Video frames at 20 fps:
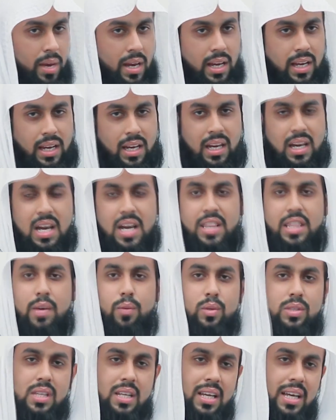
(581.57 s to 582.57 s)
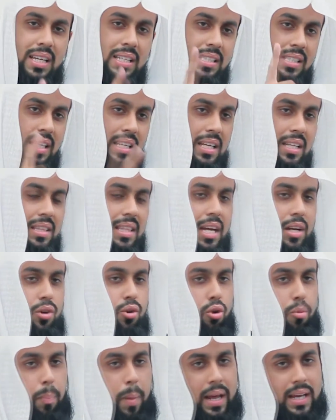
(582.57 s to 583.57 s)
Maker. There was an incident that
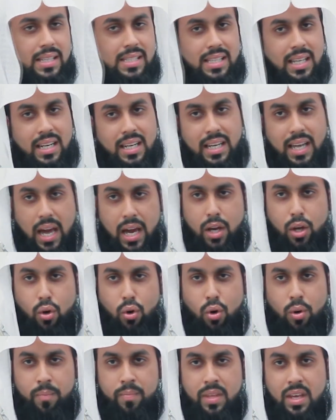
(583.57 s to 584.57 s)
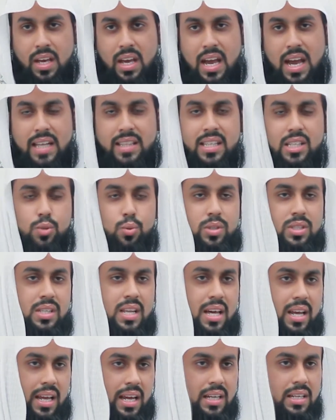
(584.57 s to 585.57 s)
took place in Cairo, and this was
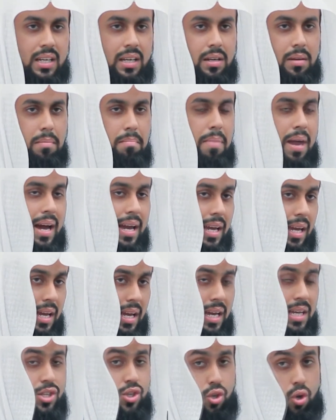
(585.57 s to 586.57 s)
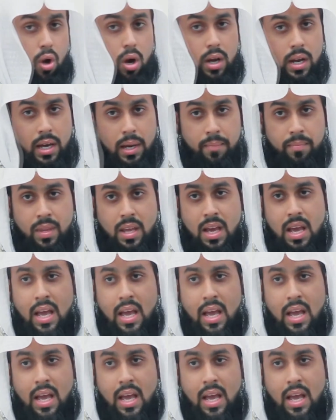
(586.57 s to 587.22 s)
narrated by a scholar.